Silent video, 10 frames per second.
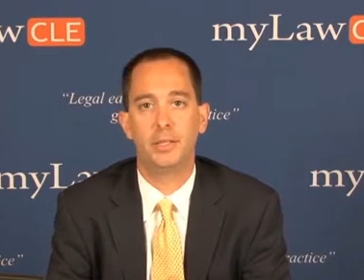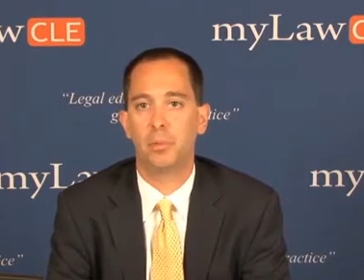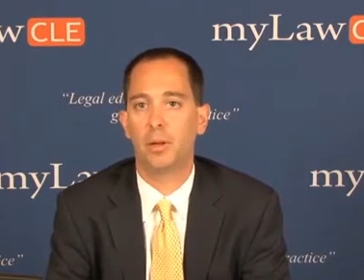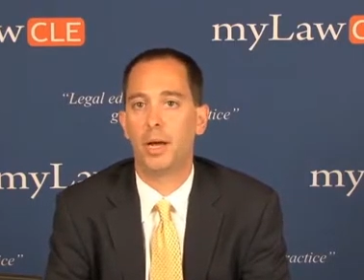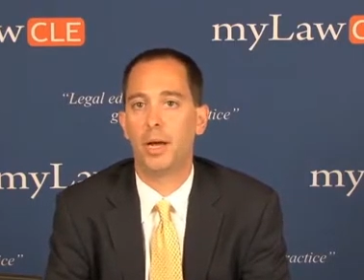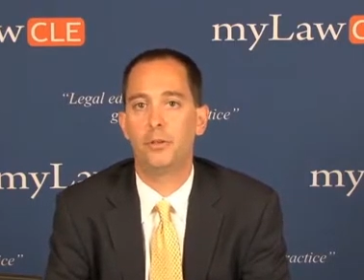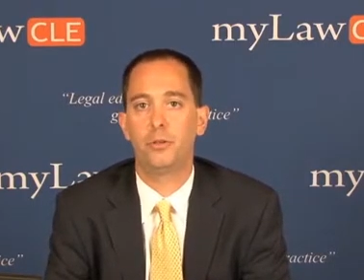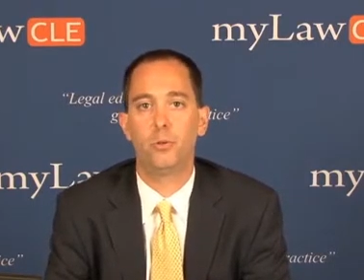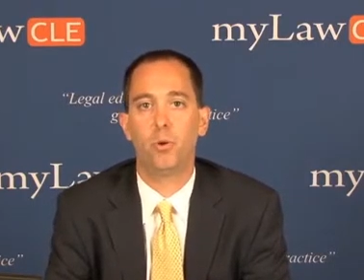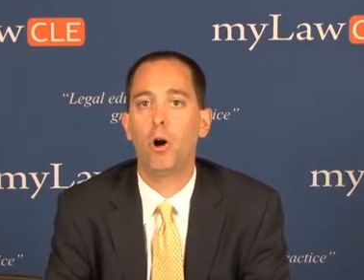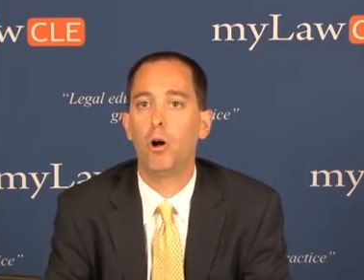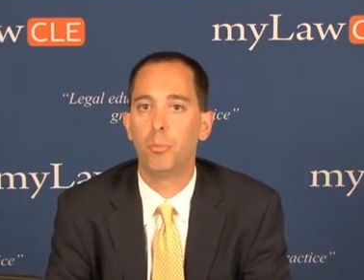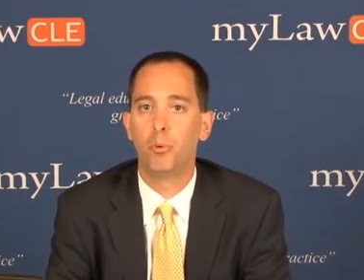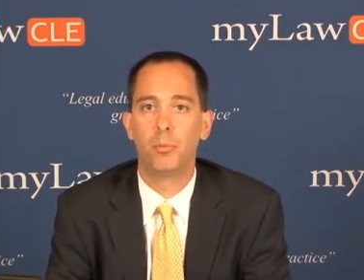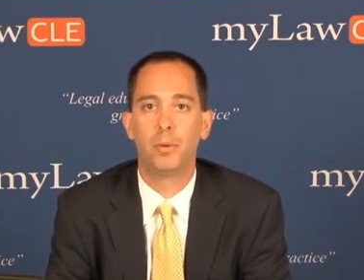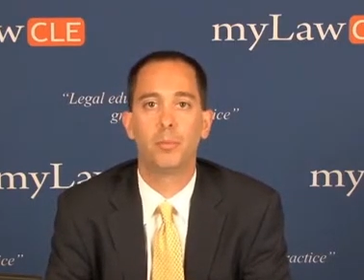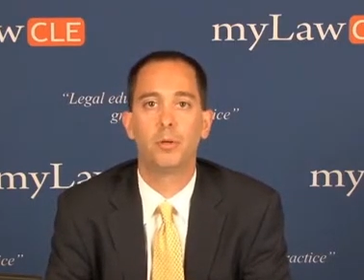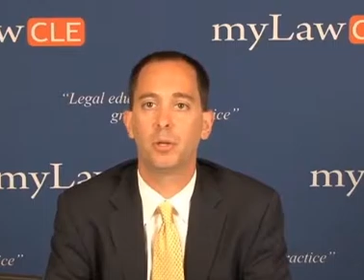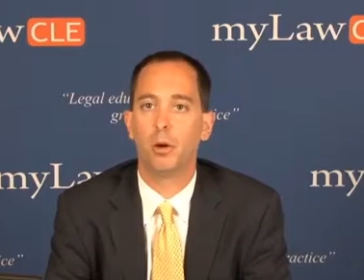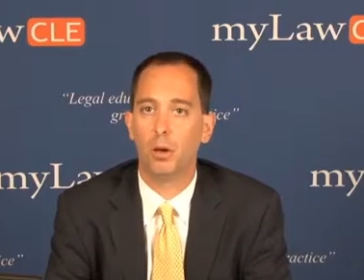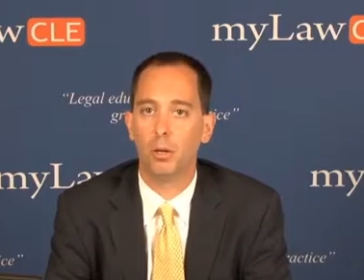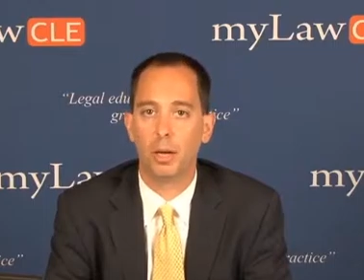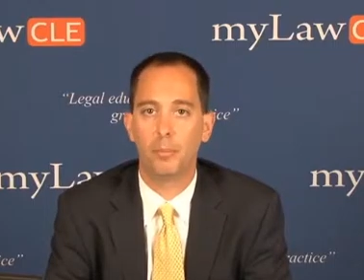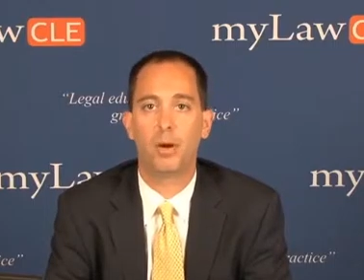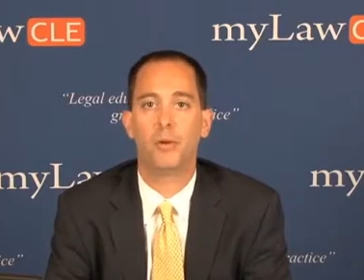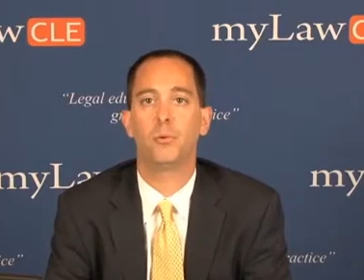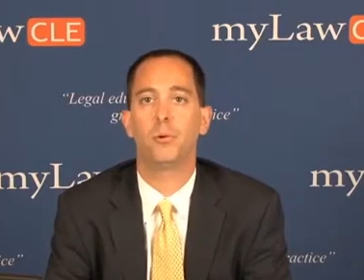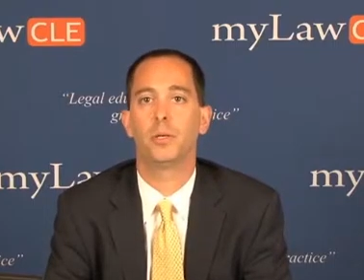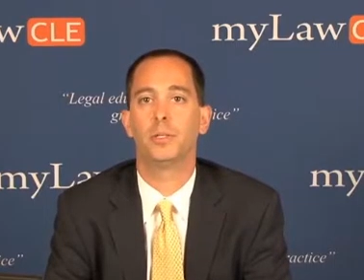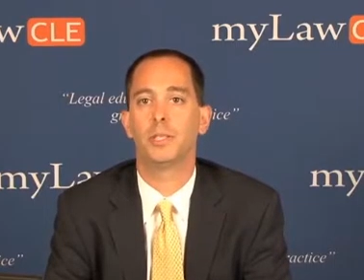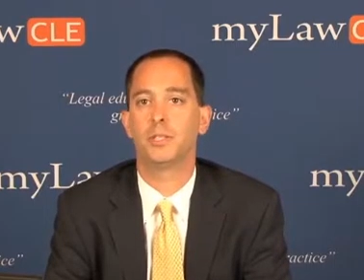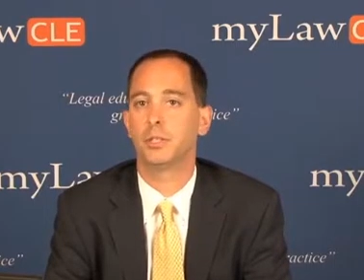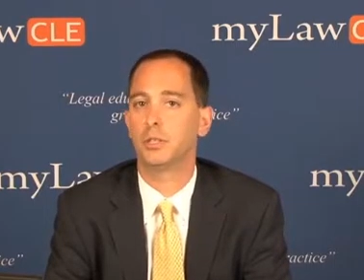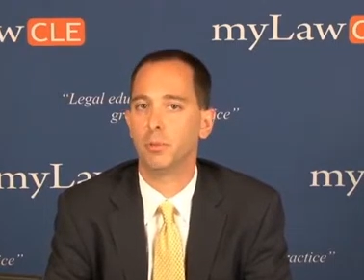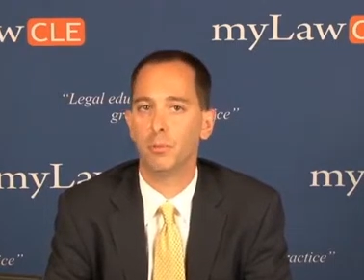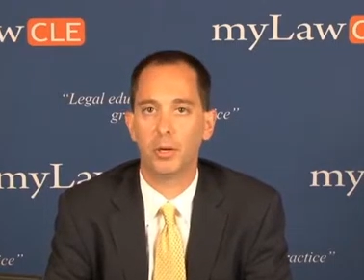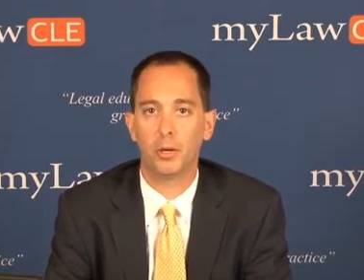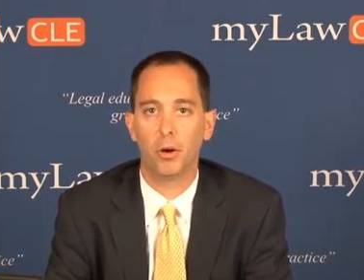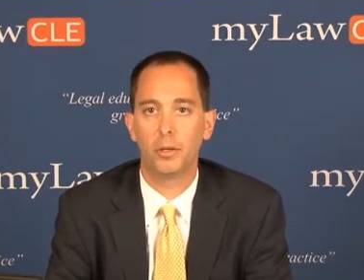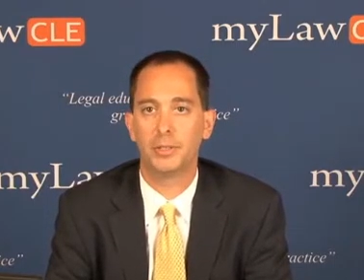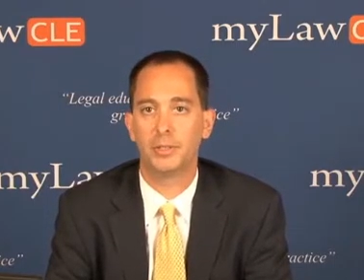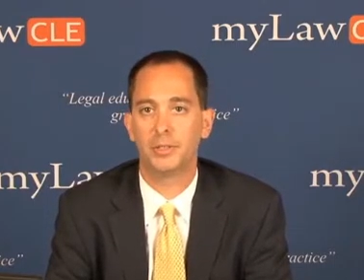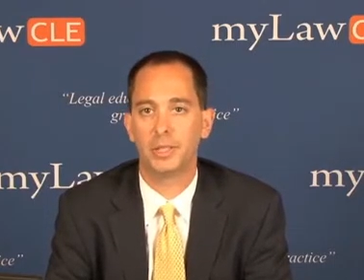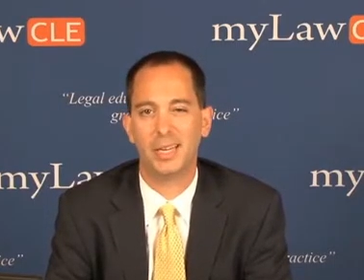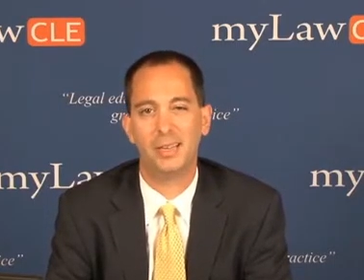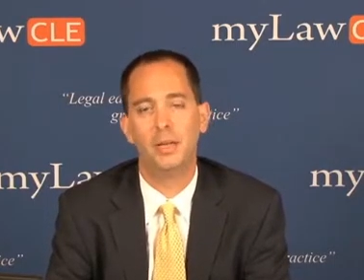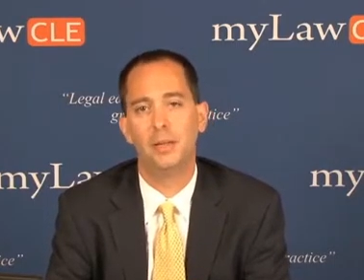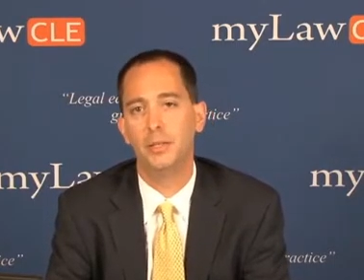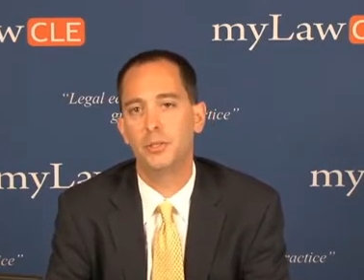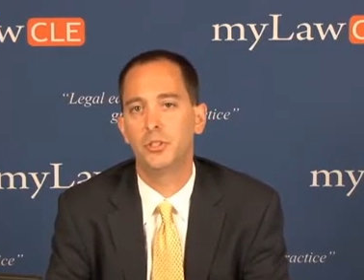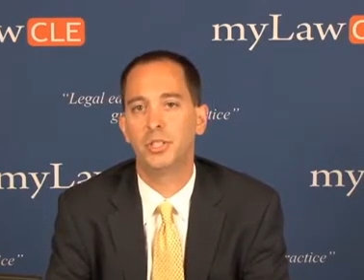These apply to all board members, all nonprofit organizations, regardless of state.